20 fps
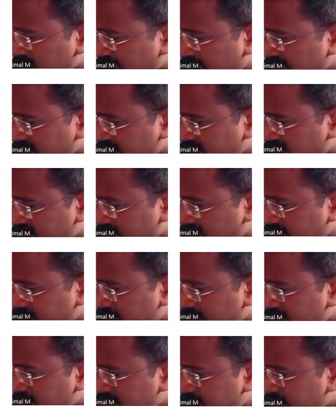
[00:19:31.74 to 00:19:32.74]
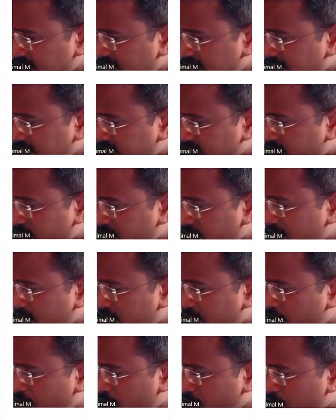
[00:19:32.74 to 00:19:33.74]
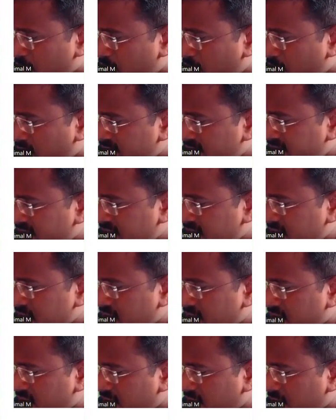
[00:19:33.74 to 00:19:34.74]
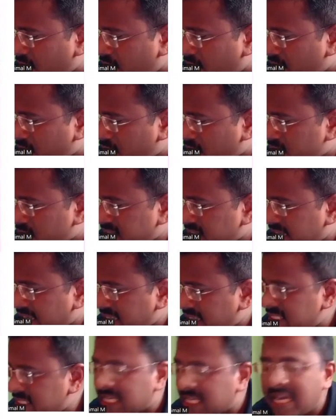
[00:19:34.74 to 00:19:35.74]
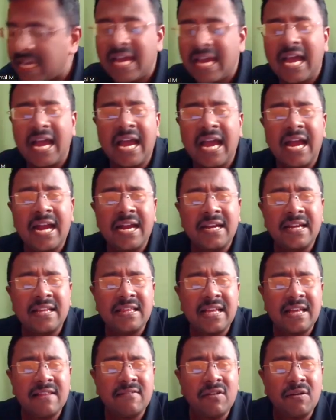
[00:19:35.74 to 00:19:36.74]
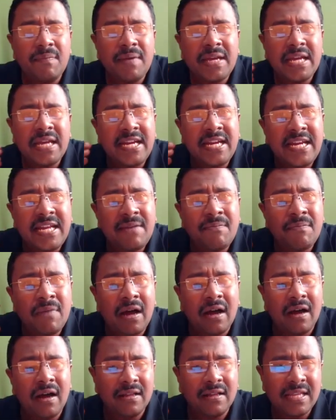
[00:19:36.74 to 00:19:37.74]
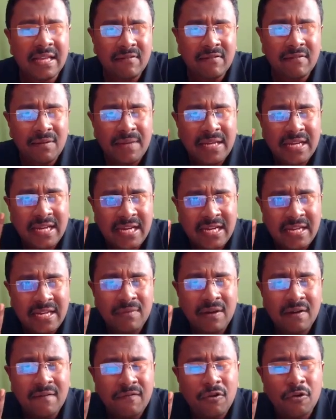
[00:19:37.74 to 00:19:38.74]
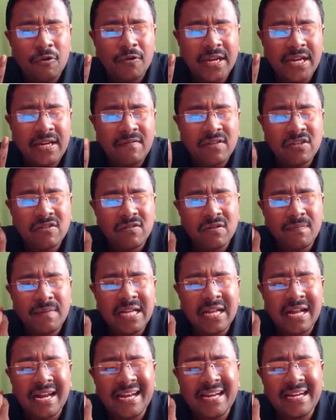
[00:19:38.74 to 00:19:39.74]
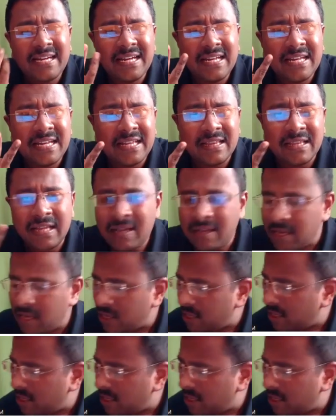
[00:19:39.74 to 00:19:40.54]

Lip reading: there will be proliferation of the chondrocytes. there will be proliferation of the chondrocytes, and there will be edema. There will be edema fluid which will be collecting in the